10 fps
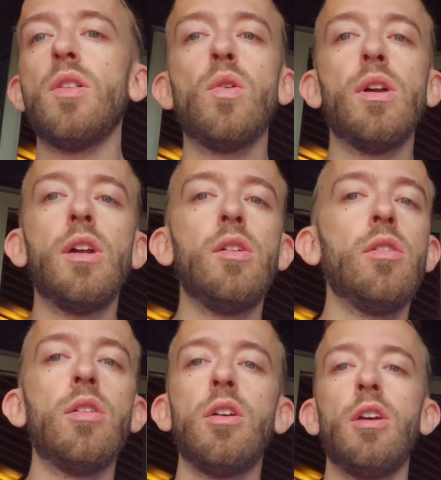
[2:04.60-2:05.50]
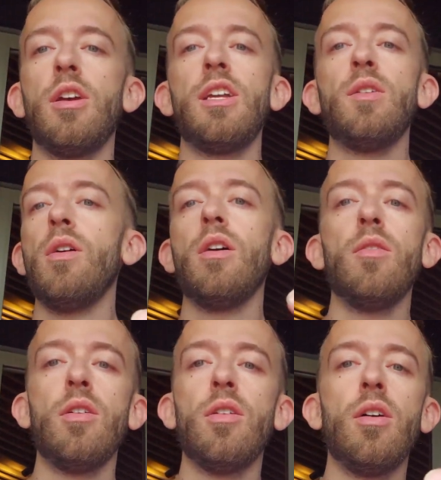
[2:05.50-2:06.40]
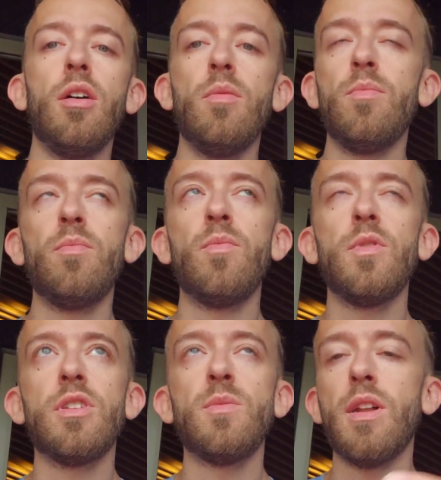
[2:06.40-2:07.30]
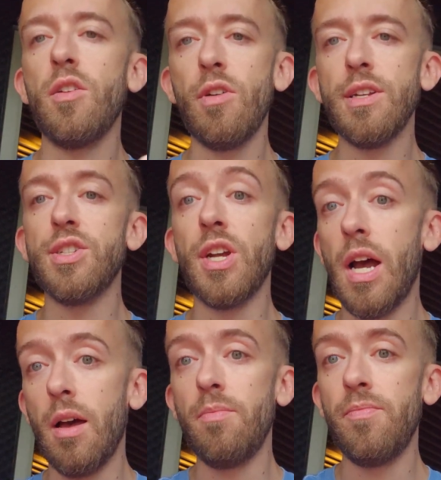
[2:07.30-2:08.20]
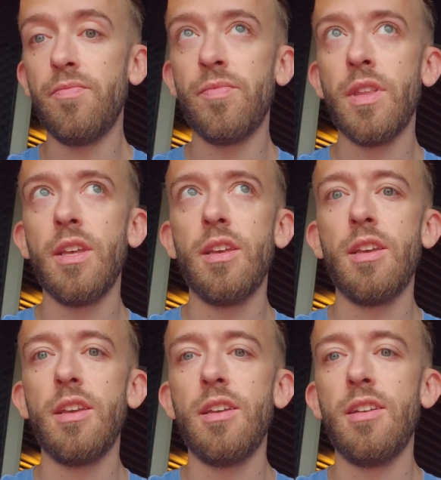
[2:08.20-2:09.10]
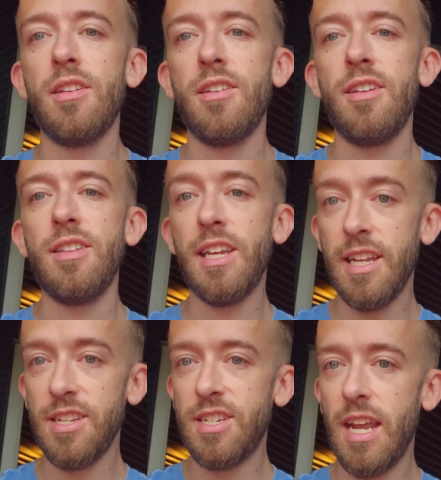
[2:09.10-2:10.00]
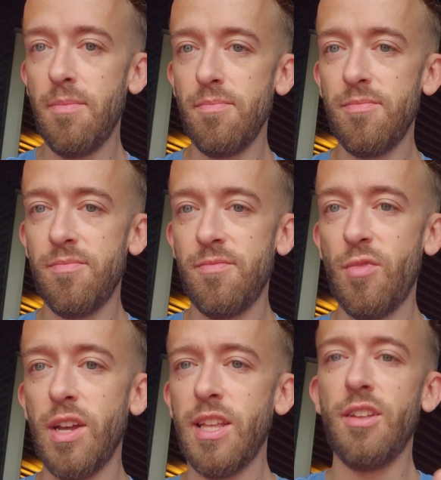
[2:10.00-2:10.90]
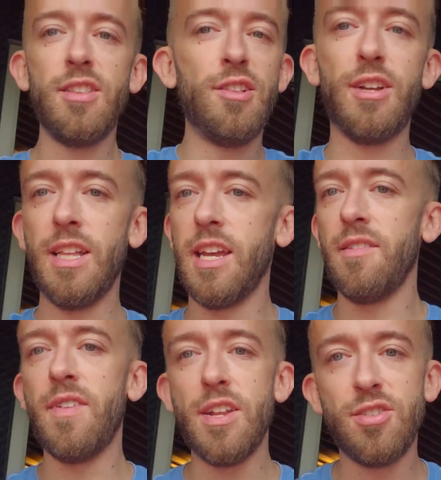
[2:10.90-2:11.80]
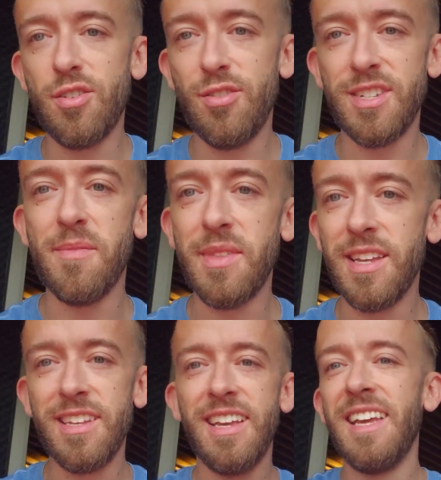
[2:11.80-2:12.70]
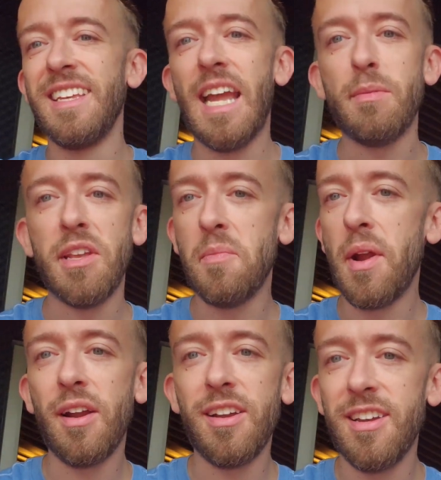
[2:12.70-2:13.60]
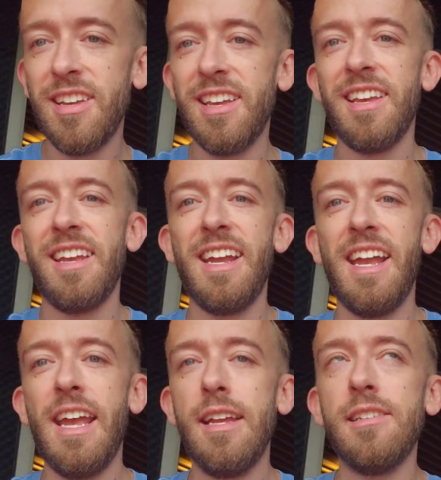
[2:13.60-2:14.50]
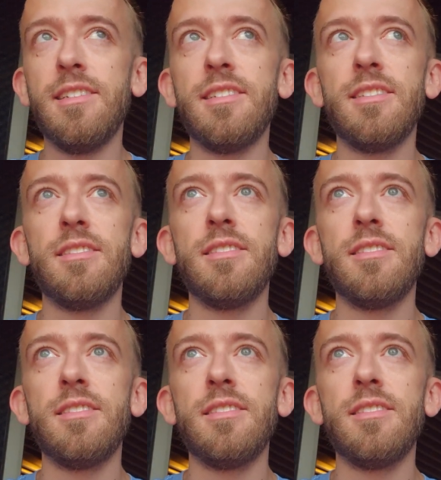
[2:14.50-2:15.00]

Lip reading: a lawyer, or, some kind of great job. They get in shape, right? They're looking like an Avenger or something, Captain America, and